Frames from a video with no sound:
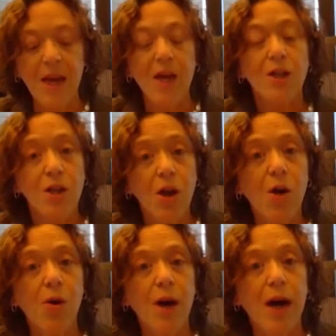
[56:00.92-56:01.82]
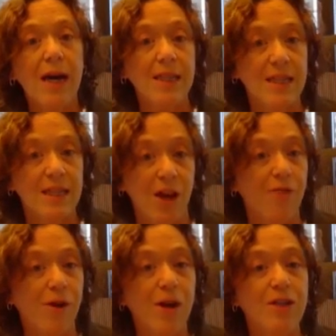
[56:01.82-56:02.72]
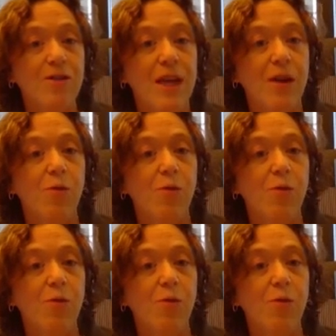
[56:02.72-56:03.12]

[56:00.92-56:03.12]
So, as Jennifer also said,